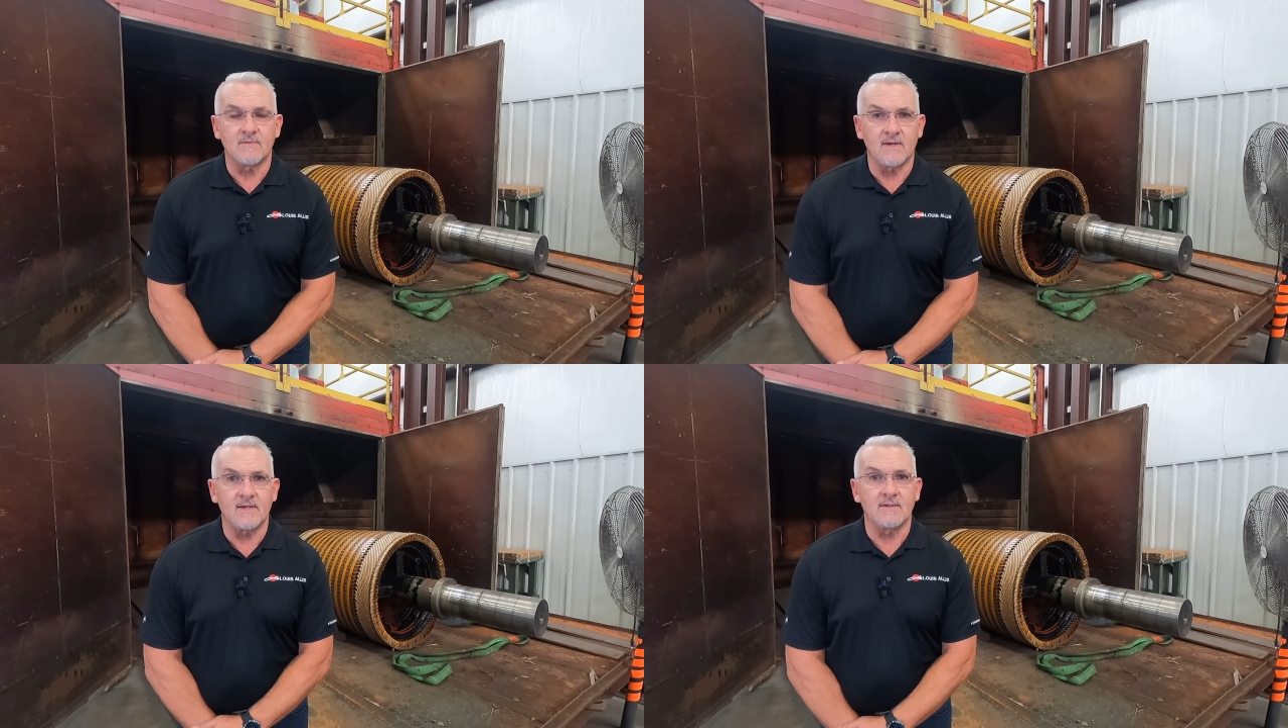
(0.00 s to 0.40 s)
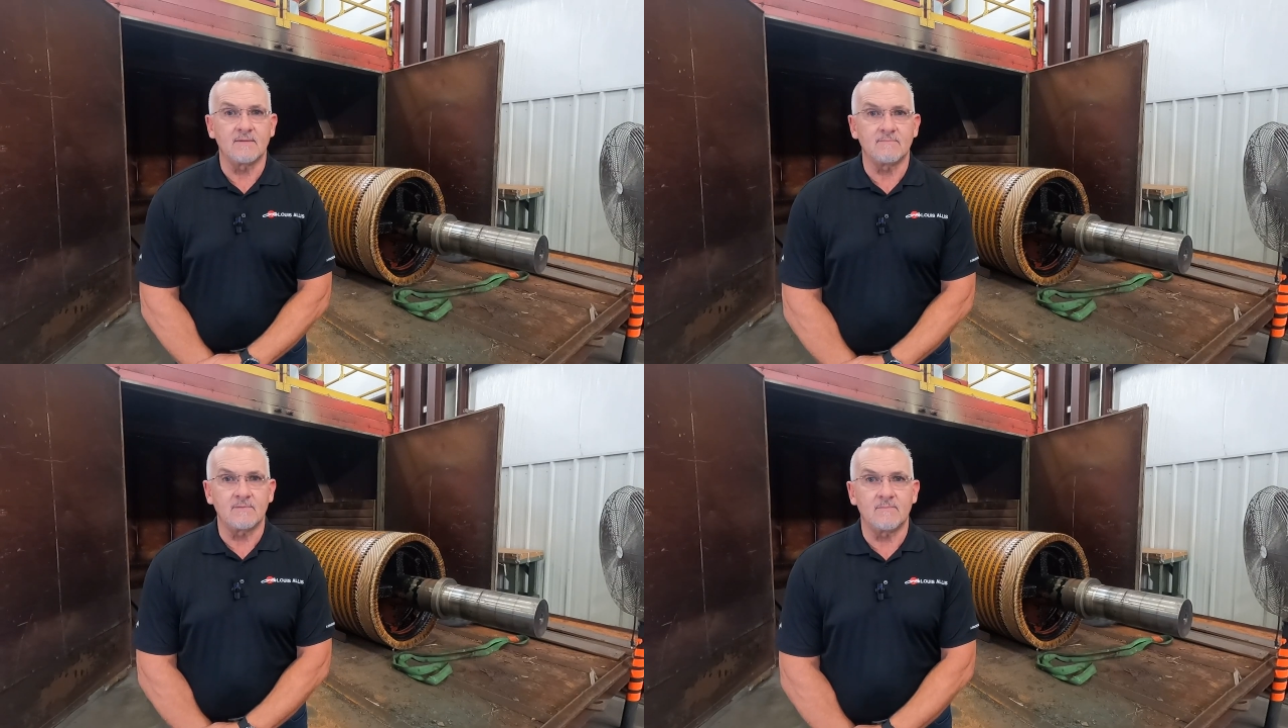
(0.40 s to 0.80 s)
they,
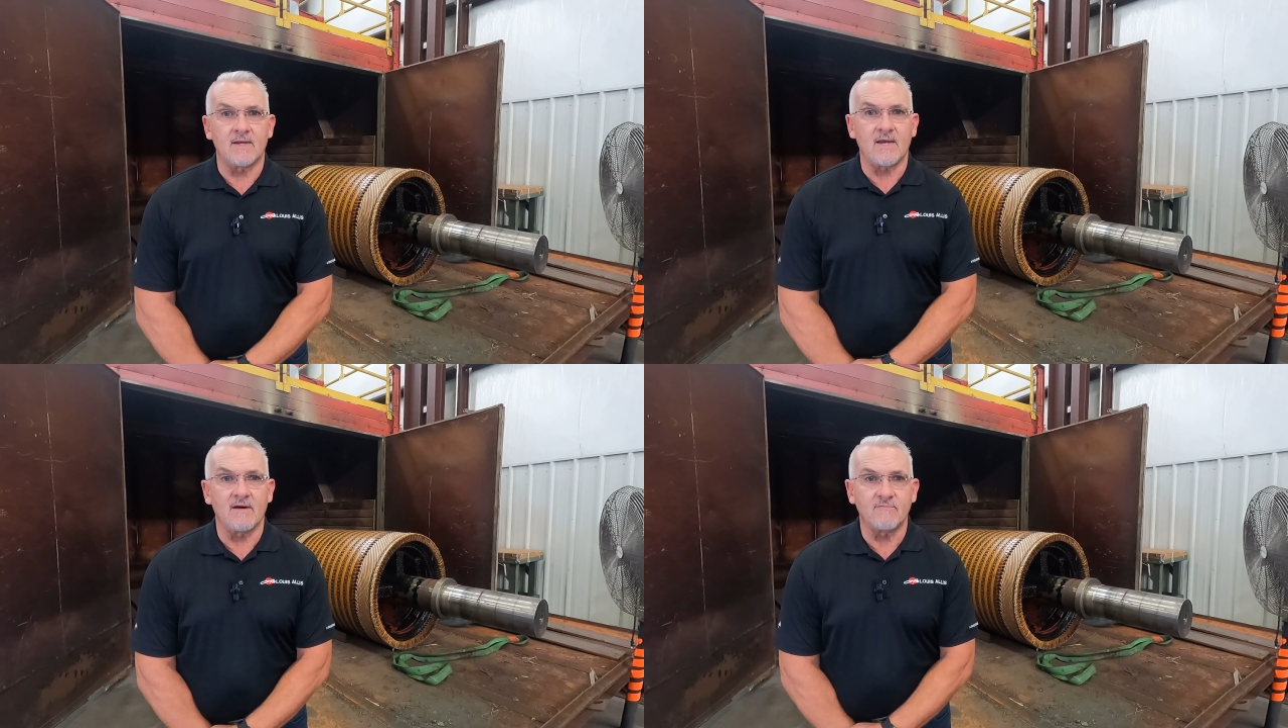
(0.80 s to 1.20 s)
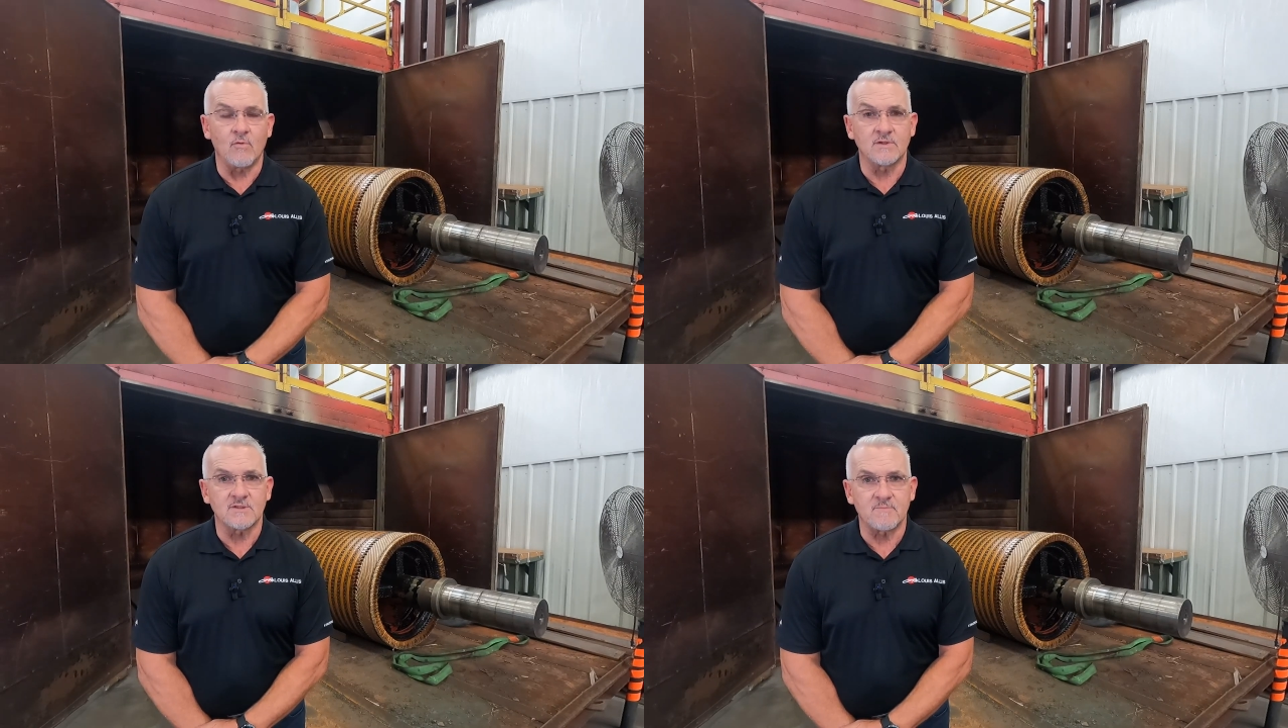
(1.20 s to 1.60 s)
they have
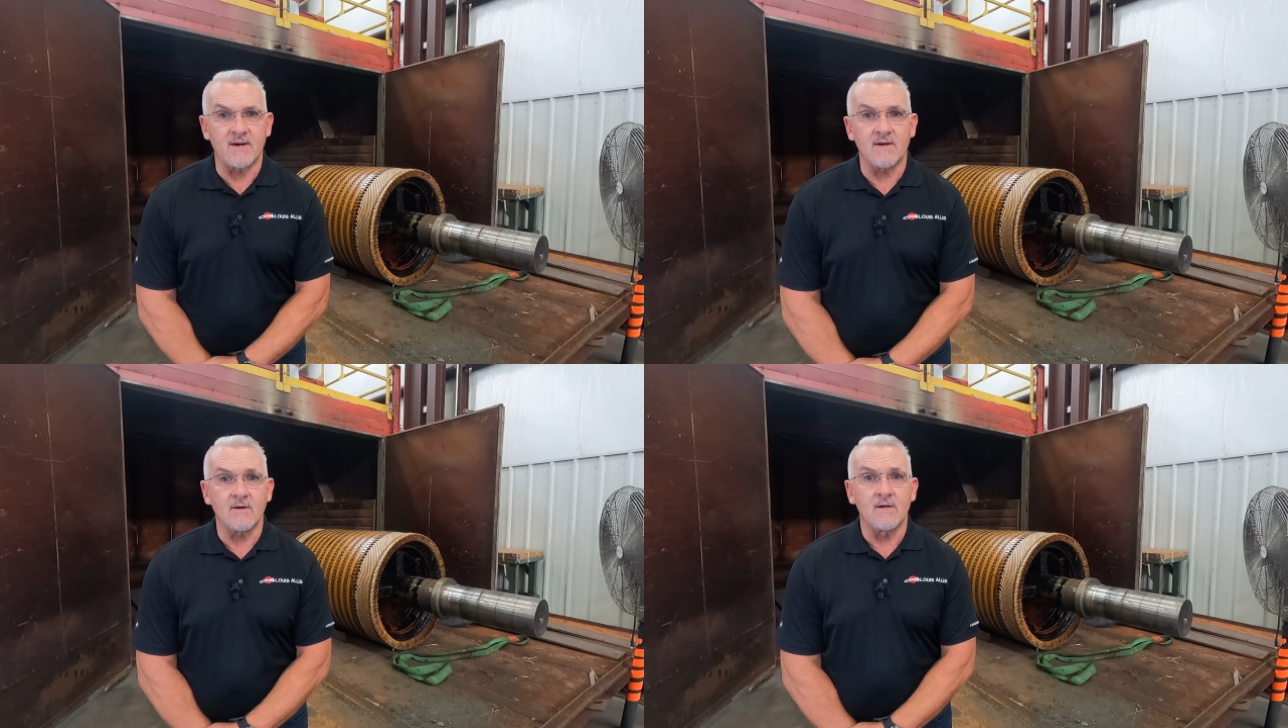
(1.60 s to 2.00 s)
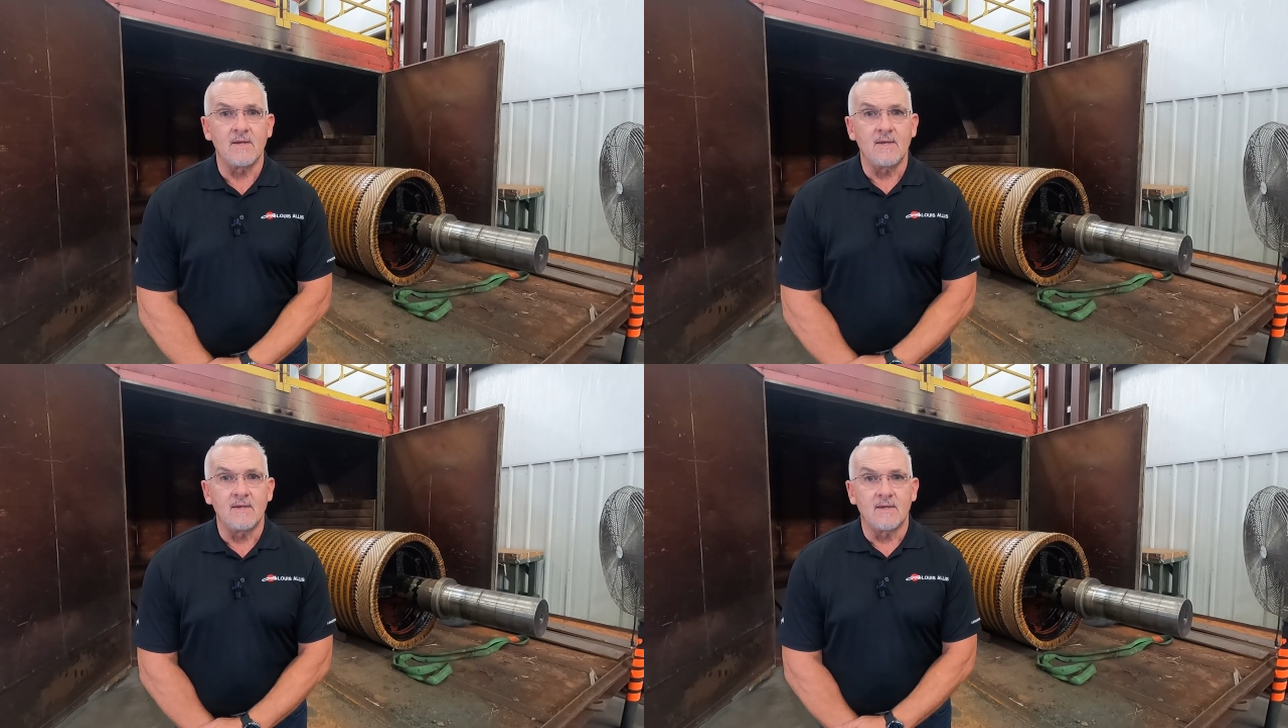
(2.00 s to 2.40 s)
one spare
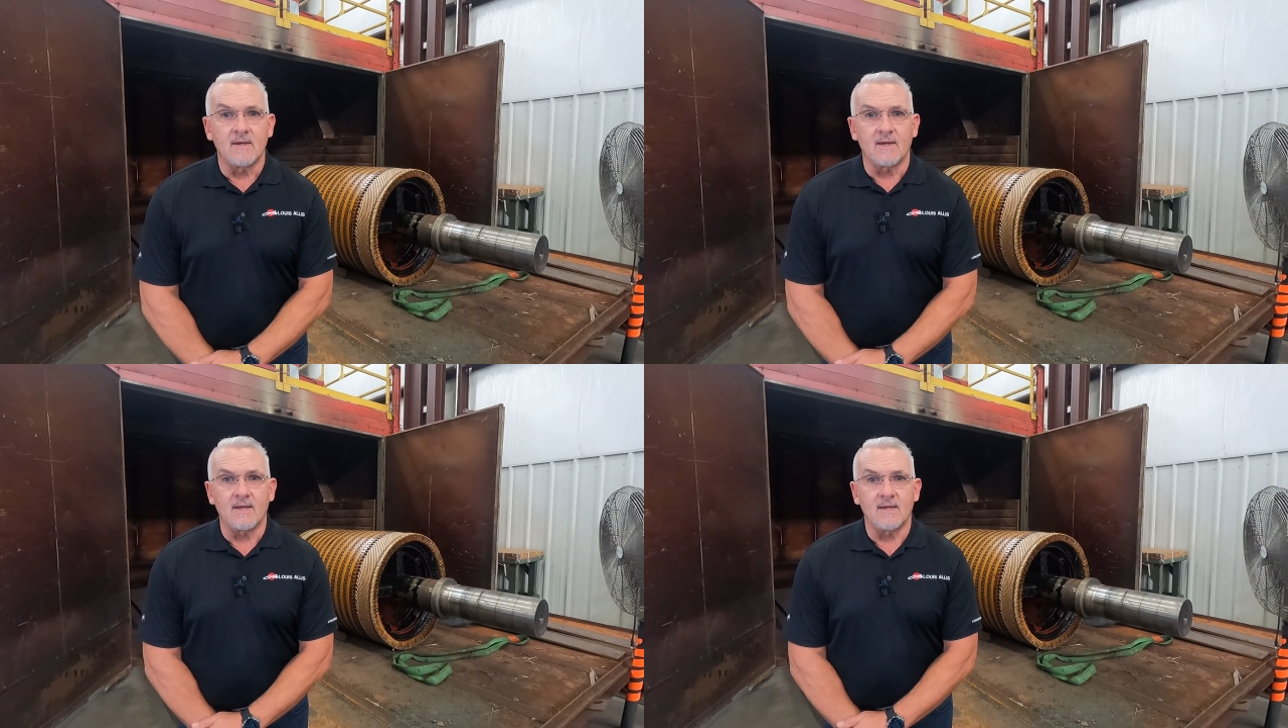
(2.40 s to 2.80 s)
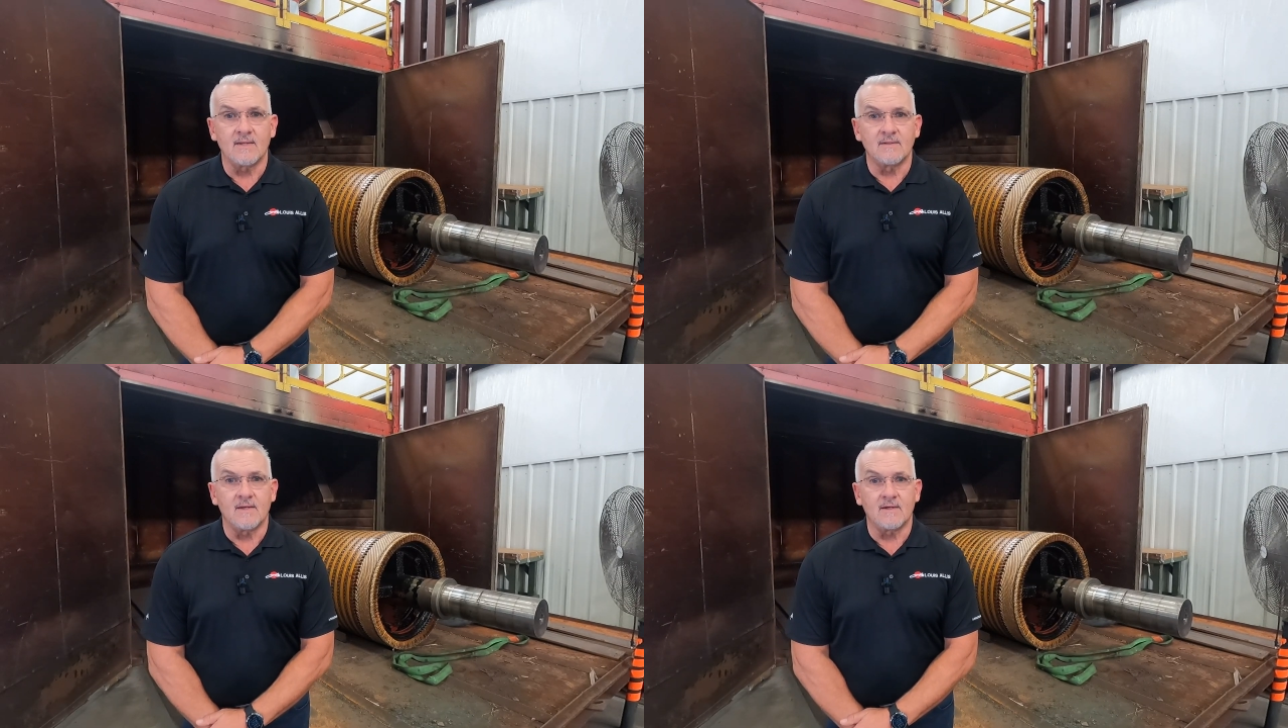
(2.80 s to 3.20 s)

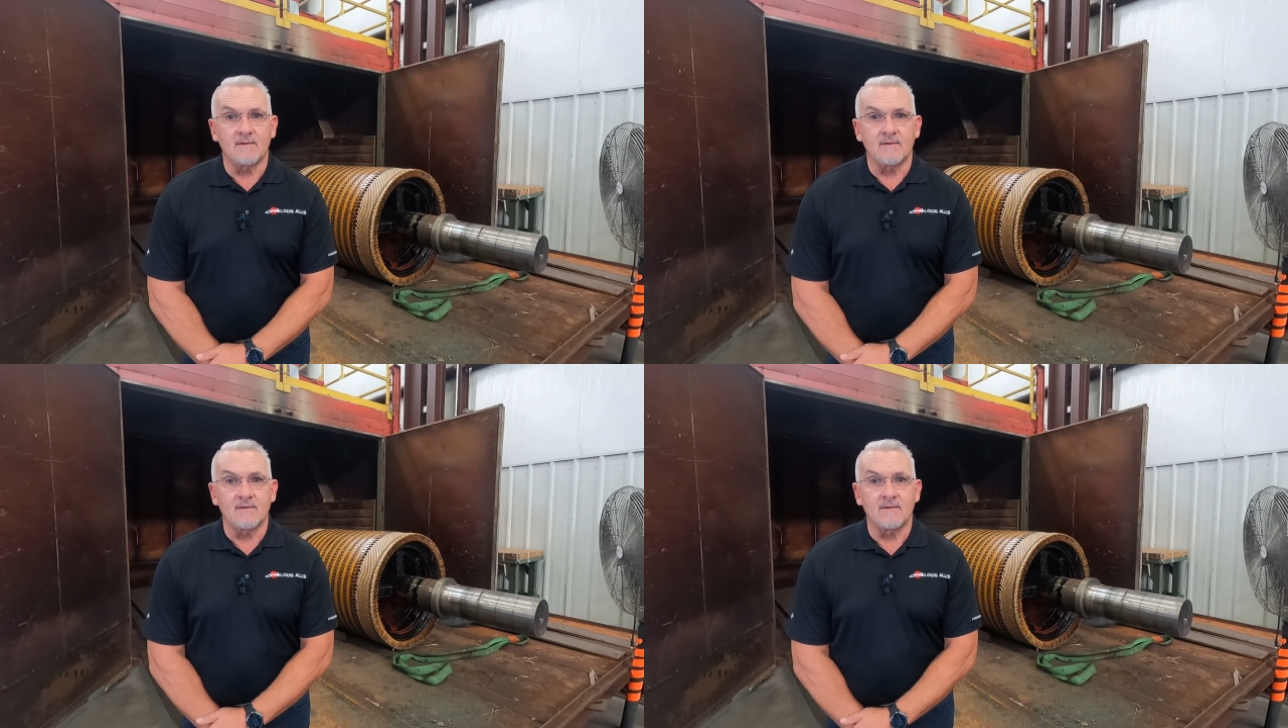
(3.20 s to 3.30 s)
and